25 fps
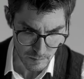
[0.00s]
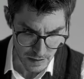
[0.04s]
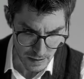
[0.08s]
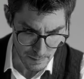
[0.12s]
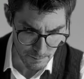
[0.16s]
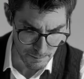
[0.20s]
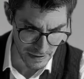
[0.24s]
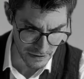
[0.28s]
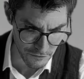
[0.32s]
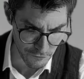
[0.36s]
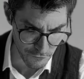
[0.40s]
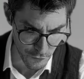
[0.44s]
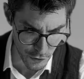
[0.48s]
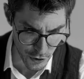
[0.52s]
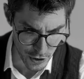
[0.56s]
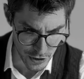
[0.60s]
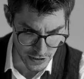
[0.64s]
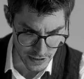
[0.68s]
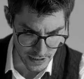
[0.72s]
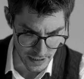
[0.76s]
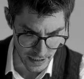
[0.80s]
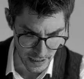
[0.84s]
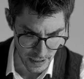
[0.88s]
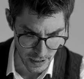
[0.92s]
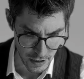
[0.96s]
But
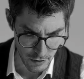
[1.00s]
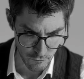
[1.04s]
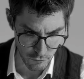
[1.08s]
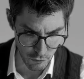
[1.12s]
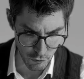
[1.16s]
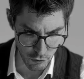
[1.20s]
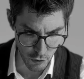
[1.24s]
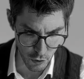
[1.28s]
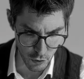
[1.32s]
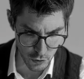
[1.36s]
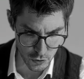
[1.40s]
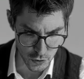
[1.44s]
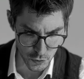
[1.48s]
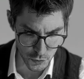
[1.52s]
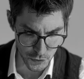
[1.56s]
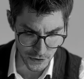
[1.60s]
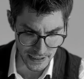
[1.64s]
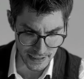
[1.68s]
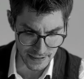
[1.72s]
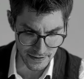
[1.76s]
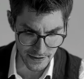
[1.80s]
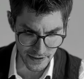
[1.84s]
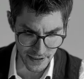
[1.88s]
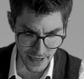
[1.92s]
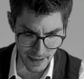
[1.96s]
first, for those who
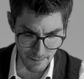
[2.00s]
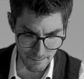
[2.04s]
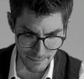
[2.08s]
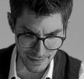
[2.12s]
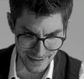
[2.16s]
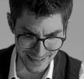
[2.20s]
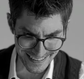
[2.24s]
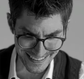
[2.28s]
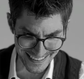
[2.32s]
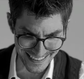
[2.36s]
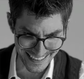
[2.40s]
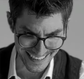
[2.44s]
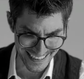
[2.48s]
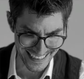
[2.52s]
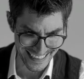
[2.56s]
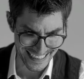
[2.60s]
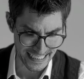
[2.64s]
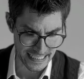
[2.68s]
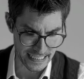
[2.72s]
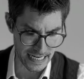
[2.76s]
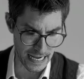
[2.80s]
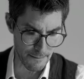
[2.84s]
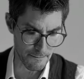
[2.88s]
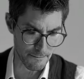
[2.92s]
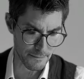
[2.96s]
need the numbers,
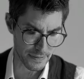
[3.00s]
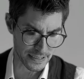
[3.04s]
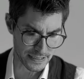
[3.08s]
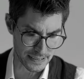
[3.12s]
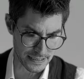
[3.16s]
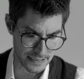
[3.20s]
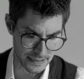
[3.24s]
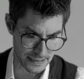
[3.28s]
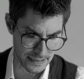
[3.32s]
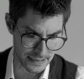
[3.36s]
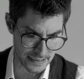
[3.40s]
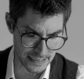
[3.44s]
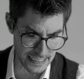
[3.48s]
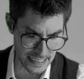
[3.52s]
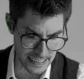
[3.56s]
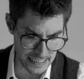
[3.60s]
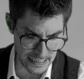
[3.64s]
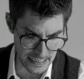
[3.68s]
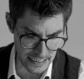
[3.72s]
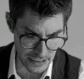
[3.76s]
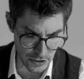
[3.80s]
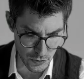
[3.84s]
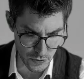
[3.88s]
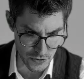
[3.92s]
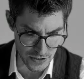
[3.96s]

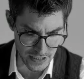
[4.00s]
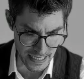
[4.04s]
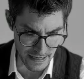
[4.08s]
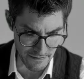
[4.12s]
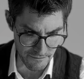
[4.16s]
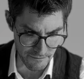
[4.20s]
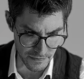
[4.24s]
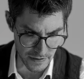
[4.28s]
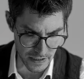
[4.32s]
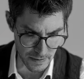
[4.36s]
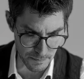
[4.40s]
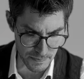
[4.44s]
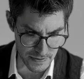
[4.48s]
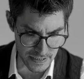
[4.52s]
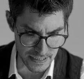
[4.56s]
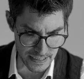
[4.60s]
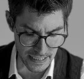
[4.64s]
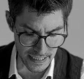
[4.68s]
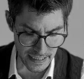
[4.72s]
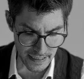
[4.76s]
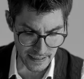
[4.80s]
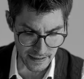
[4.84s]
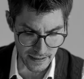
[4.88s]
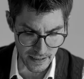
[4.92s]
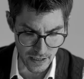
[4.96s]
60 to
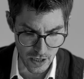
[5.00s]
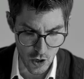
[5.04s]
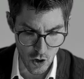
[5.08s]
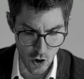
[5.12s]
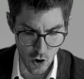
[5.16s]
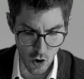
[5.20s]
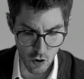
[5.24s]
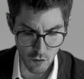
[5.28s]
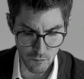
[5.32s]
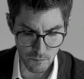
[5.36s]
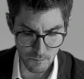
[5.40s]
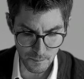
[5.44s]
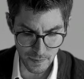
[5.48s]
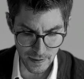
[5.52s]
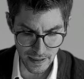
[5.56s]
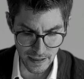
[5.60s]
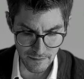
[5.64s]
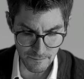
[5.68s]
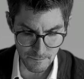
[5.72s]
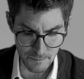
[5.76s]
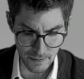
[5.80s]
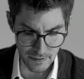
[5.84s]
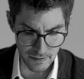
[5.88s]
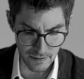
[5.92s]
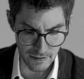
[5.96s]
70% of
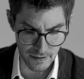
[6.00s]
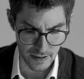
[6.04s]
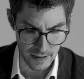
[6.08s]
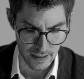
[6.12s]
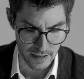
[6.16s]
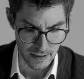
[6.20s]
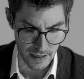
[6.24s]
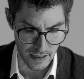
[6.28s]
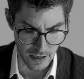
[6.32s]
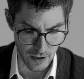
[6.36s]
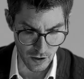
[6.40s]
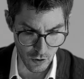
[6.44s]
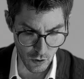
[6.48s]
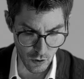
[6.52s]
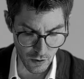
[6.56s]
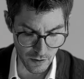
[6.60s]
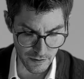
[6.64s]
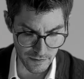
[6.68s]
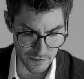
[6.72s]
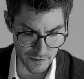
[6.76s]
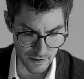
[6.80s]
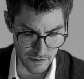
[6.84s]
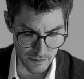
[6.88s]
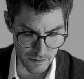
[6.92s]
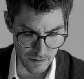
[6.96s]
people,
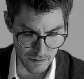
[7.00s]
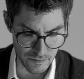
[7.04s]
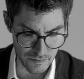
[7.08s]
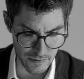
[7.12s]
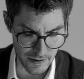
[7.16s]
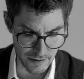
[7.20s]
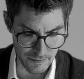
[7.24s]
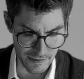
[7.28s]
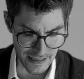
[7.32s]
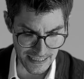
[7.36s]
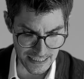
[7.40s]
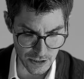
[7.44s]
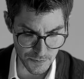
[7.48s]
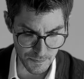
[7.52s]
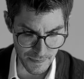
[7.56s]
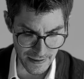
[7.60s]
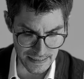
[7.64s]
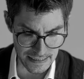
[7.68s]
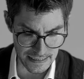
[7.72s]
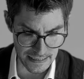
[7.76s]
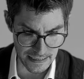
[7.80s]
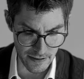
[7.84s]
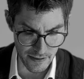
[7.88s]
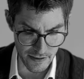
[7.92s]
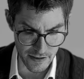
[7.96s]
that's
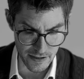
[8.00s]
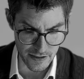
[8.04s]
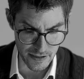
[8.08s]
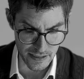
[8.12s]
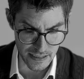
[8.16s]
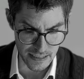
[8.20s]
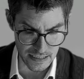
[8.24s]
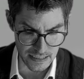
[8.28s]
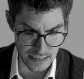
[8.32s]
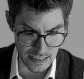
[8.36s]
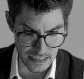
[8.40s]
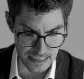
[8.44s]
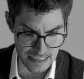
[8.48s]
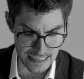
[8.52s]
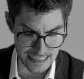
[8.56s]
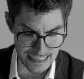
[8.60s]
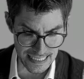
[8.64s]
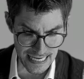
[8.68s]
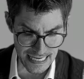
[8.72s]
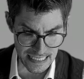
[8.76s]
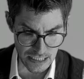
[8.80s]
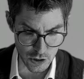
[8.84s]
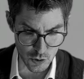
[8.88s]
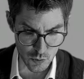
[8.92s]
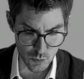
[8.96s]
basically the
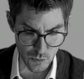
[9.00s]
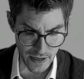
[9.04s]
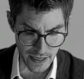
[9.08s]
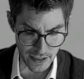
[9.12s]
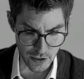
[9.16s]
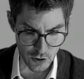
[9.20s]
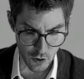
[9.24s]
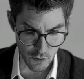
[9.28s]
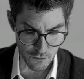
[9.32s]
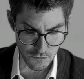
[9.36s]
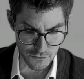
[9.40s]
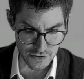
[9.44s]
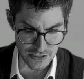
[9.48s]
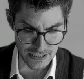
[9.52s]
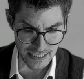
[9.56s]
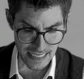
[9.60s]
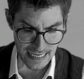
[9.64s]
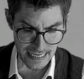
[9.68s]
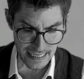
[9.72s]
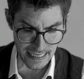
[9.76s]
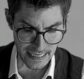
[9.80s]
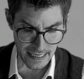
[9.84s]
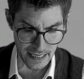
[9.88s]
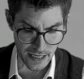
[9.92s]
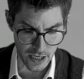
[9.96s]
success rate of
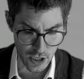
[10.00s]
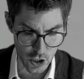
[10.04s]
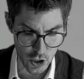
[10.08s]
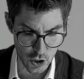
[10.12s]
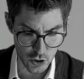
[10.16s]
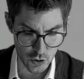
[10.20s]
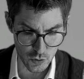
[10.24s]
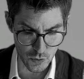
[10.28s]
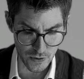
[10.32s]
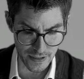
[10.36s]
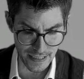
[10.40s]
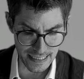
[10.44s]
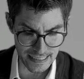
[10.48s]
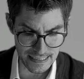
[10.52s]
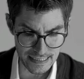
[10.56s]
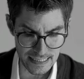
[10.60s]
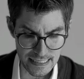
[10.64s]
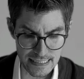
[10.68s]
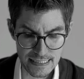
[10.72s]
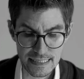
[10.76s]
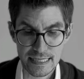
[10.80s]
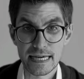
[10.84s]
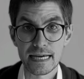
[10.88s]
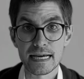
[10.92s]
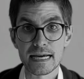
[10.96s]
selling to an
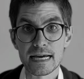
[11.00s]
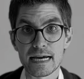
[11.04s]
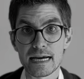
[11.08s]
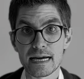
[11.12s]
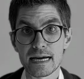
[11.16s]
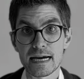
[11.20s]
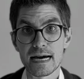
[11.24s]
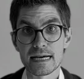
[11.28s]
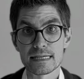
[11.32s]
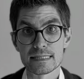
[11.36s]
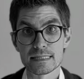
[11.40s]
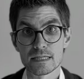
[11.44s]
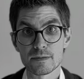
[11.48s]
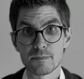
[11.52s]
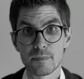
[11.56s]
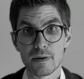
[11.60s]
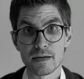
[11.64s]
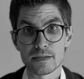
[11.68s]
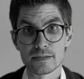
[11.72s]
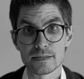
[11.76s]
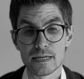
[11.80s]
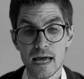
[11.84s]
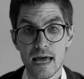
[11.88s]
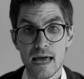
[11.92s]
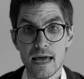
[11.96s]
existing customer.
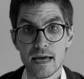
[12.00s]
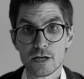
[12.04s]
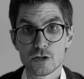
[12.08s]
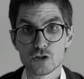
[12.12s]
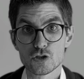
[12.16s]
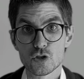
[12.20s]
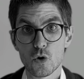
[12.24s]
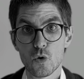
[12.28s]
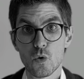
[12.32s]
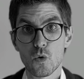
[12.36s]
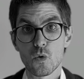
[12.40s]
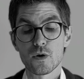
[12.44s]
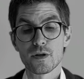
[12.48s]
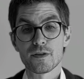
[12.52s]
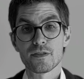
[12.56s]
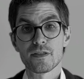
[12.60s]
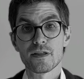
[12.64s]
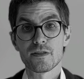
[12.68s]
So